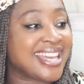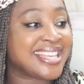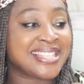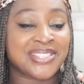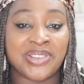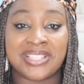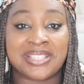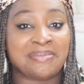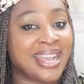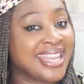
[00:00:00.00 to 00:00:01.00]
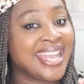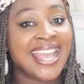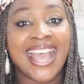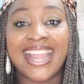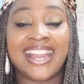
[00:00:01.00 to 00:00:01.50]
he's just I
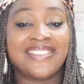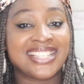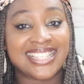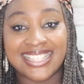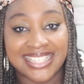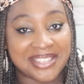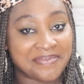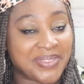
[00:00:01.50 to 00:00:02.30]
can't resist him.